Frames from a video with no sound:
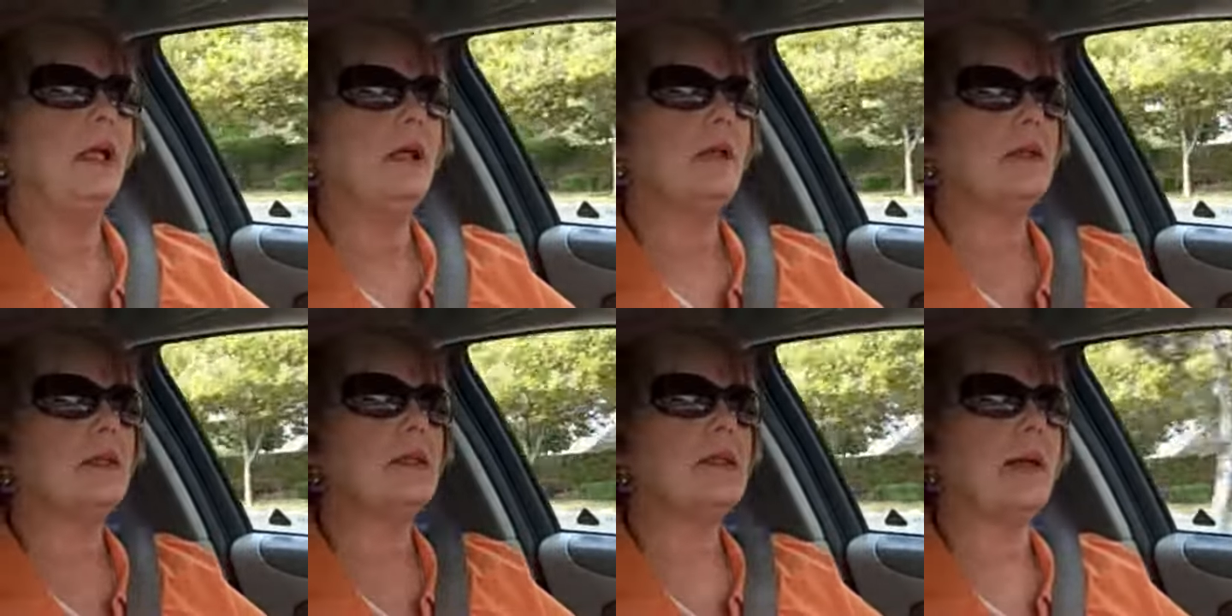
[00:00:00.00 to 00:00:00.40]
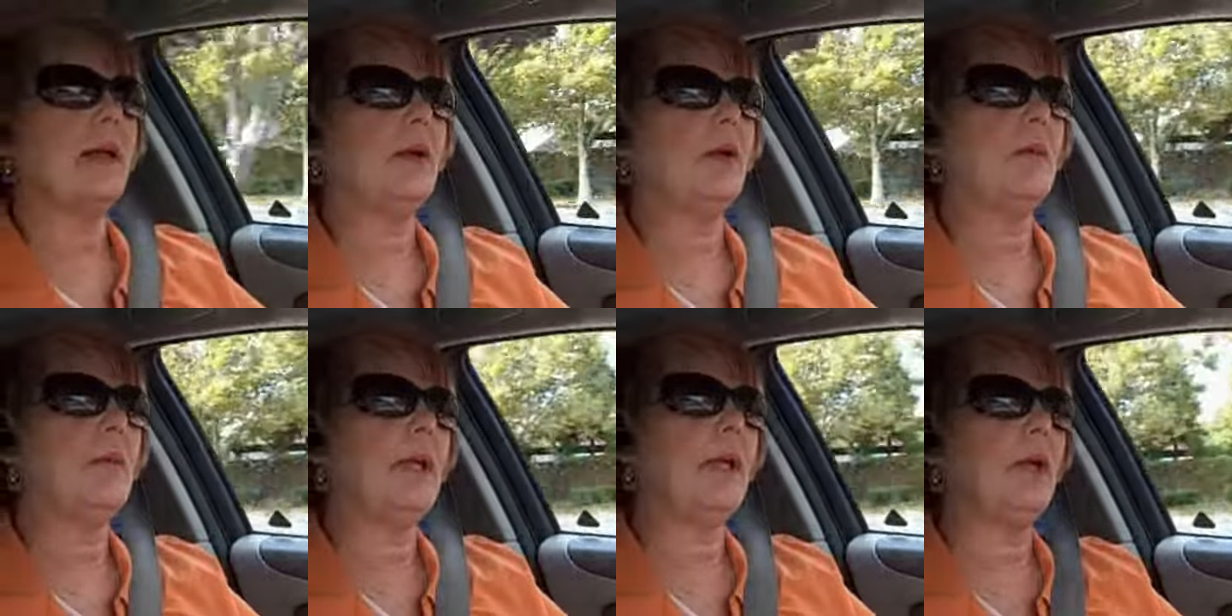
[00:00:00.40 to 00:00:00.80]
in the
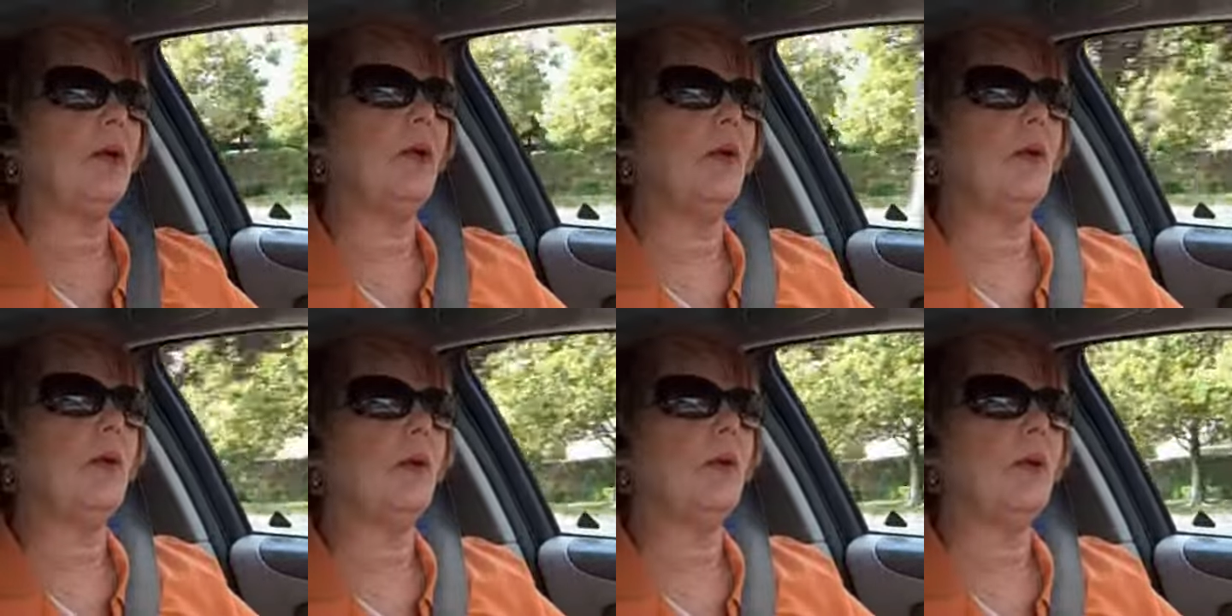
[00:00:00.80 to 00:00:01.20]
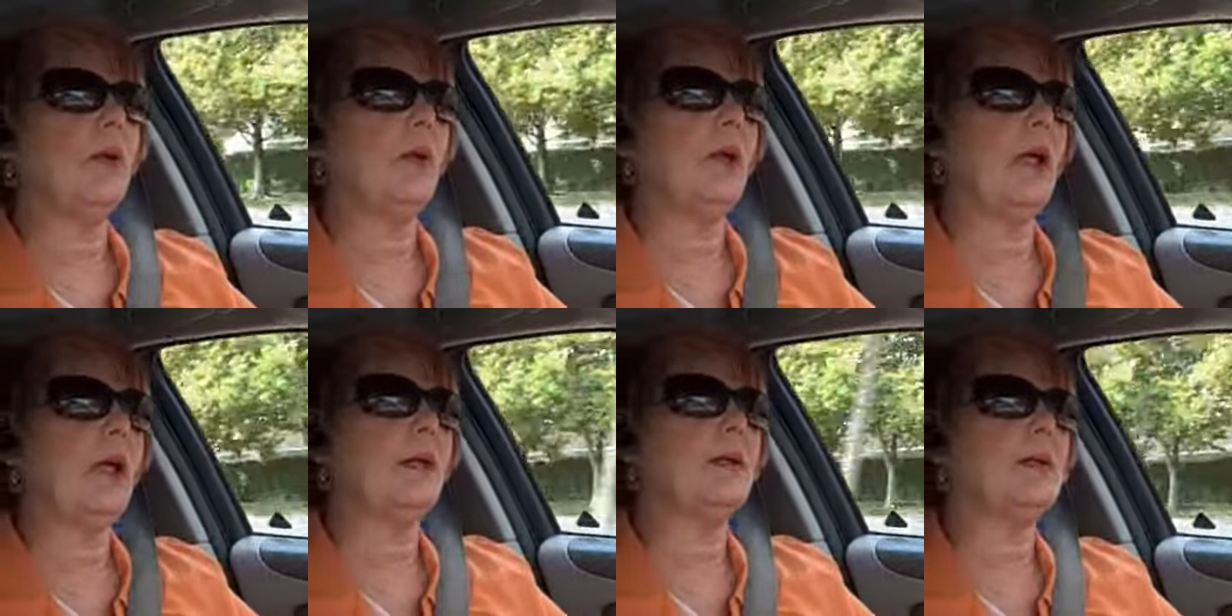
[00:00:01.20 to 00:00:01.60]
Sacramento
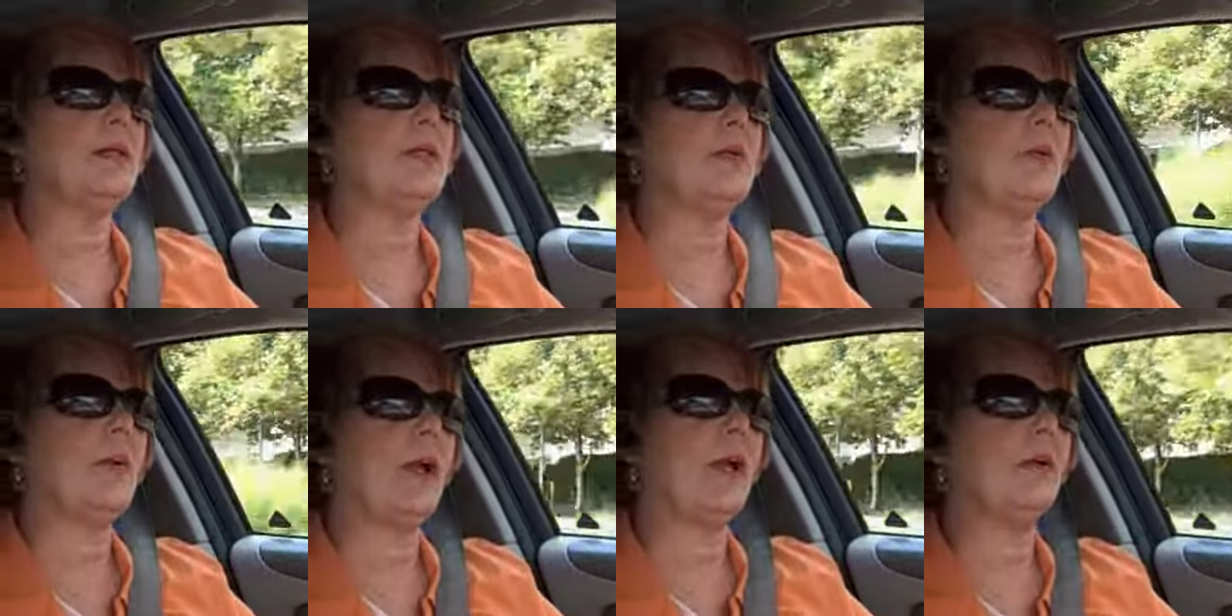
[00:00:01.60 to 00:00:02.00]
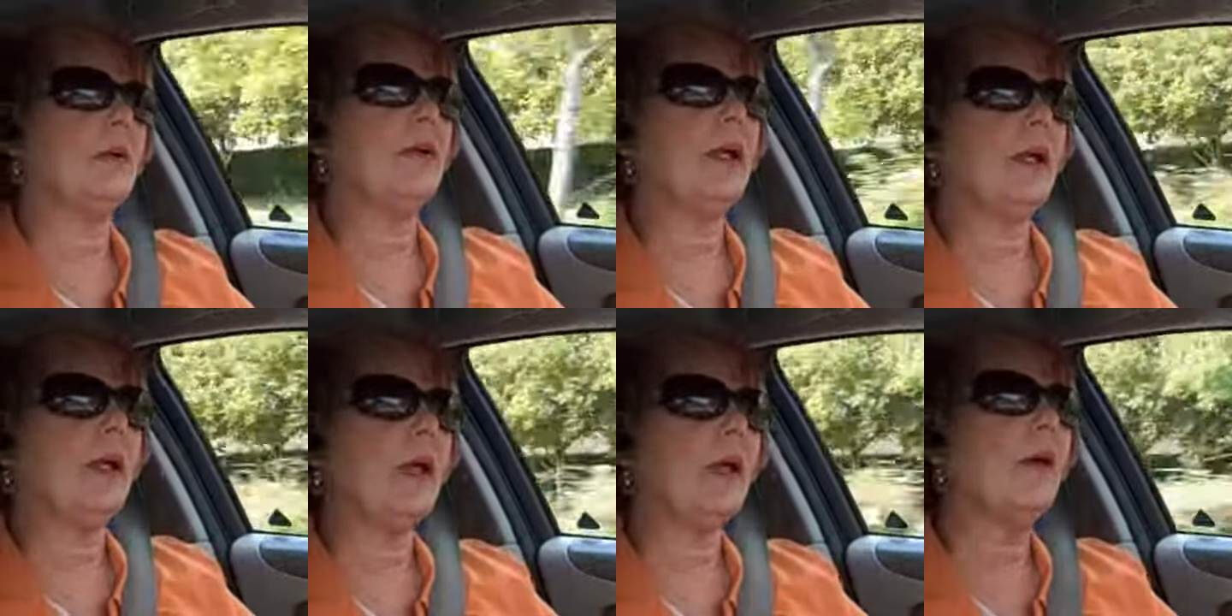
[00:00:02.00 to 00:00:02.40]
and
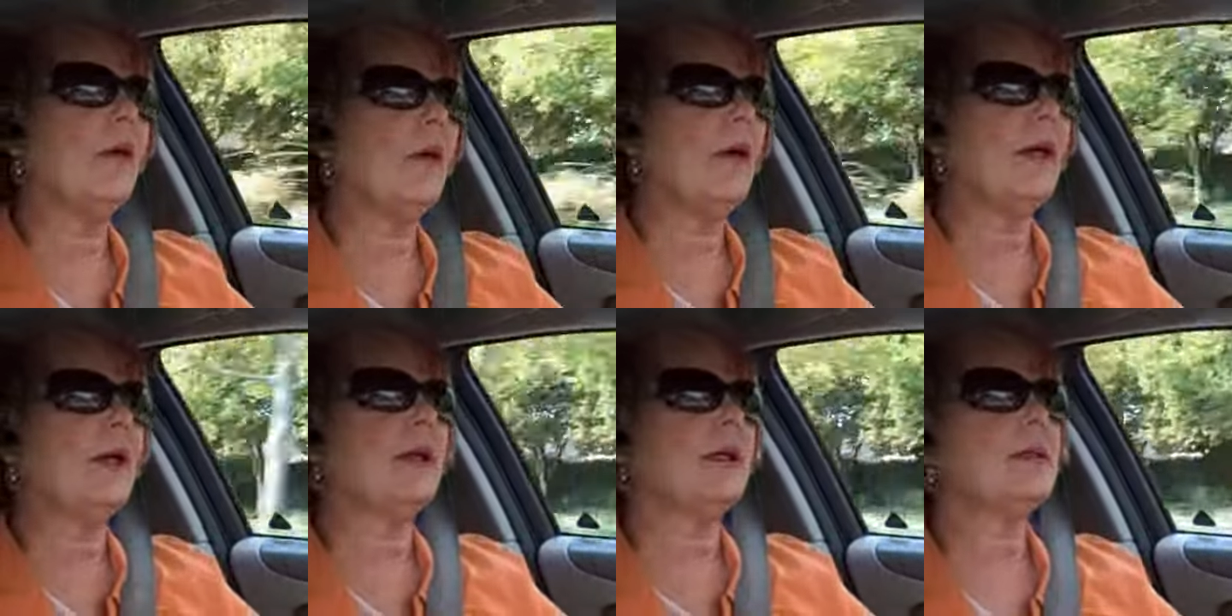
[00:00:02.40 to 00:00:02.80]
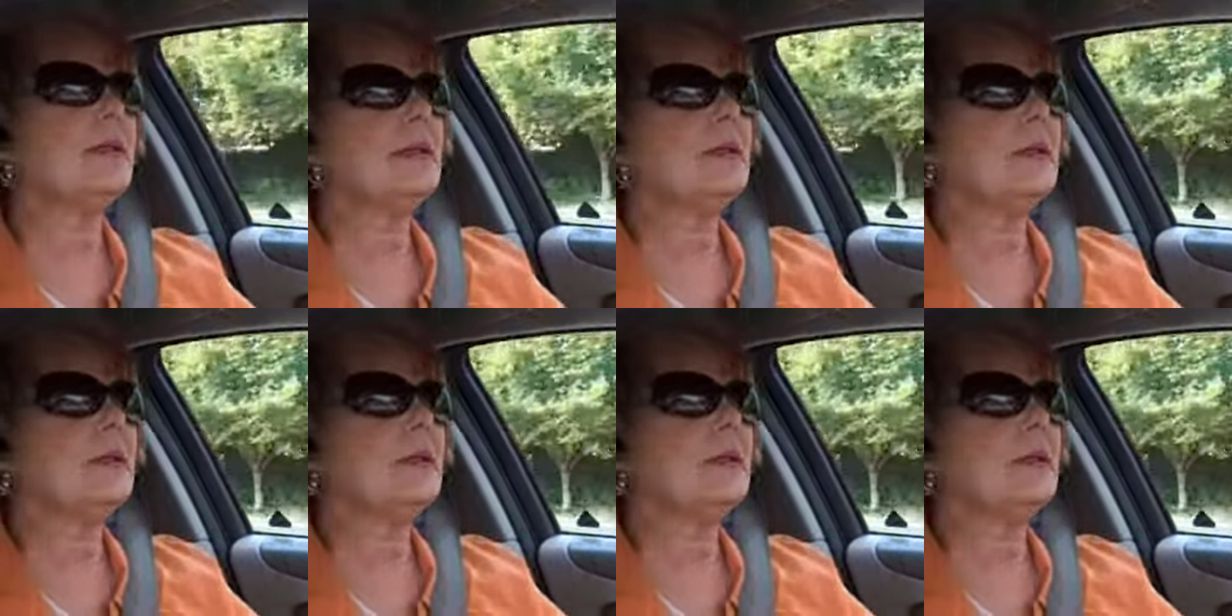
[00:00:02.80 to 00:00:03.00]
surrounding areas.